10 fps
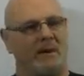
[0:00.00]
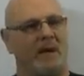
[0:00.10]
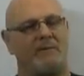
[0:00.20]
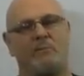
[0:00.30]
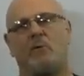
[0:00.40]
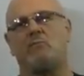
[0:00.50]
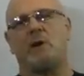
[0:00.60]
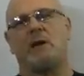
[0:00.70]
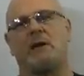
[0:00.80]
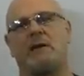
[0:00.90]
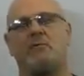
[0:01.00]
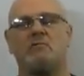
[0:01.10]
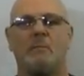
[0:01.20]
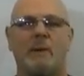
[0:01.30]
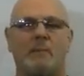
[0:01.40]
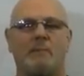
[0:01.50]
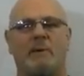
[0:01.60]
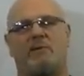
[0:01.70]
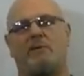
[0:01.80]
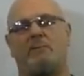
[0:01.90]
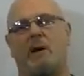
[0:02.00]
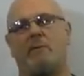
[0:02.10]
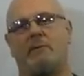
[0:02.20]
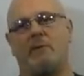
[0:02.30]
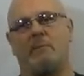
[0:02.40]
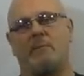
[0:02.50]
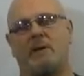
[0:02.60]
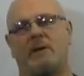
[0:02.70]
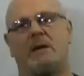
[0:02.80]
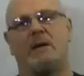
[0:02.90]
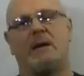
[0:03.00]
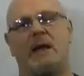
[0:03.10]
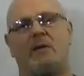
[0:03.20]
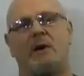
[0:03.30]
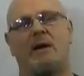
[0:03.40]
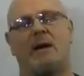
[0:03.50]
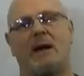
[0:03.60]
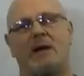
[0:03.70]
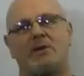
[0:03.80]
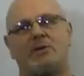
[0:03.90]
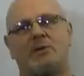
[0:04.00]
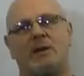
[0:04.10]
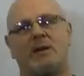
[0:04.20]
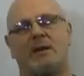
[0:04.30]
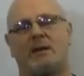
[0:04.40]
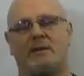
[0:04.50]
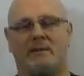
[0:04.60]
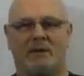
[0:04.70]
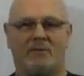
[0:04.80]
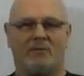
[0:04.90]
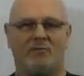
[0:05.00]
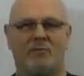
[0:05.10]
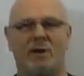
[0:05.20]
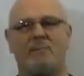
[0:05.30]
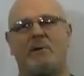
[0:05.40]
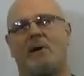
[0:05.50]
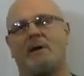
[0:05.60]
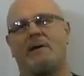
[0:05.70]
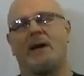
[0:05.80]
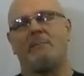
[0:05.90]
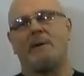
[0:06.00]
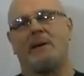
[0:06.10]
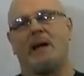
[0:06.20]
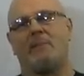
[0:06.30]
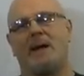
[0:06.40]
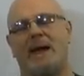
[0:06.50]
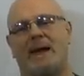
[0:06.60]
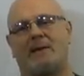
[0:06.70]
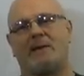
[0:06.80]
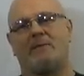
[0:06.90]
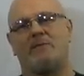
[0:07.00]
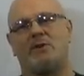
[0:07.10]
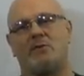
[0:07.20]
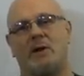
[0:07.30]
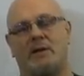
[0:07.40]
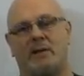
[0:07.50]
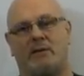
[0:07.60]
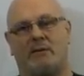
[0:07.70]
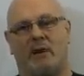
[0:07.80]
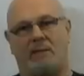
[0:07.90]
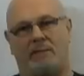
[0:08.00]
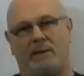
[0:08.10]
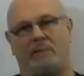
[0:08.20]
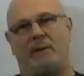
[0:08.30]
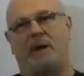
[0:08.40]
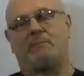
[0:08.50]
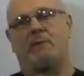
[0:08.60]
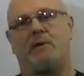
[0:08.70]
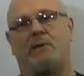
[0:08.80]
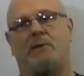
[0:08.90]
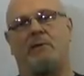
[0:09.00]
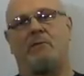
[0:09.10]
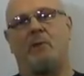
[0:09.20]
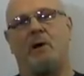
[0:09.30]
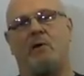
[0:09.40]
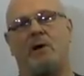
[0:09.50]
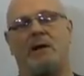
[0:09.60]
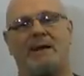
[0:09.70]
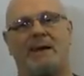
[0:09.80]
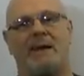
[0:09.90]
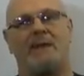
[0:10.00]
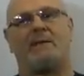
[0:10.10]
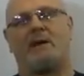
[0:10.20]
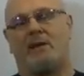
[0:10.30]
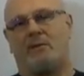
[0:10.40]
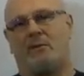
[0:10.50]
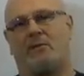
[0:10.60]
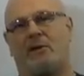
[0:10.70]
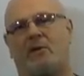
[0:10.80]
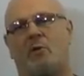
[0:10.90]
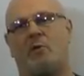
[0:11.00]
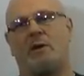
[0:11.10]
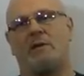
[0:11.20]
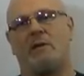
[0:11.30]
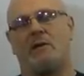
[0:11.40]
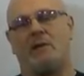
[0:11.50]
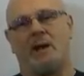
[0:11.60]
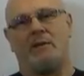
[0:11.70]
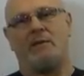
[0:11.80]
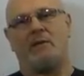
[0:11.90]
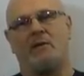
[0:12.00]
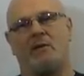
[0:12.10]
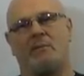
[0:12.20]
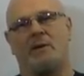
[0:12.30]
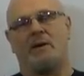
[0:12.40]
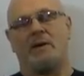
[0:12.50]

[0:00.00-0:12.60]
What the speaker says: Even more rarely, you'll remember bits of both of them. Now, occasionally, the dream mind can become active during this feedback process as well. It is also caught in the loop.